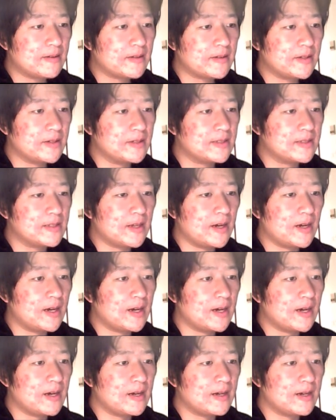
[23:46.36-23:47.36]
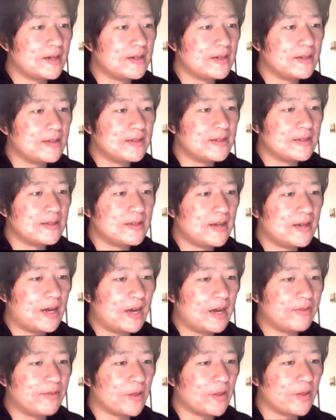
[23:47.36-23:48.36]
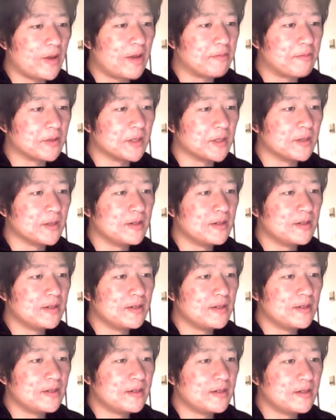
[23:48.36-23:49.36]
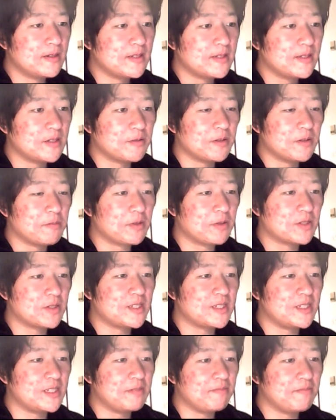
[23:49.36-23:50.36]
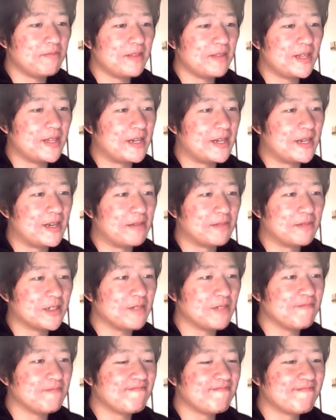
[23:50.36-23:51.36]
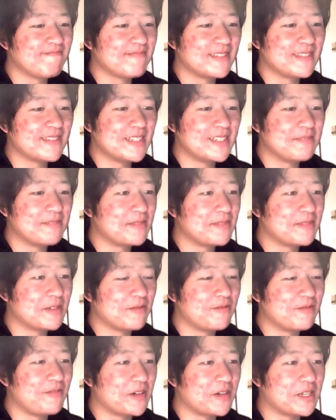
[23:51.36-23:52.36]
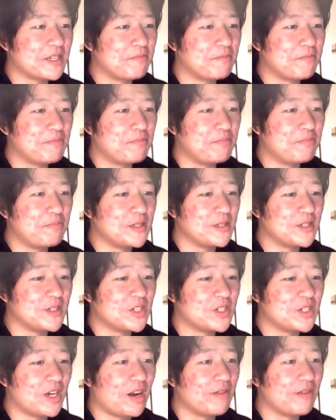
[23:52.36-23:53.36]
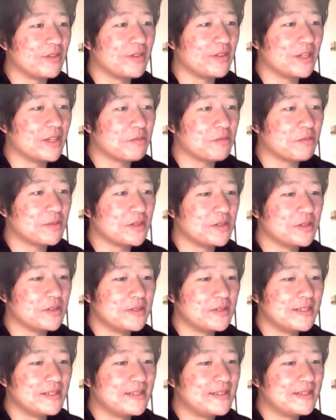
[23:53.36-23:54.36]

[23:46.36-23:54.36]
Good. Uh, I have another hamburger. Generator versus Steam. Eat a hamburger. Fucking beat the shit out of you, that's what I'm gonna do.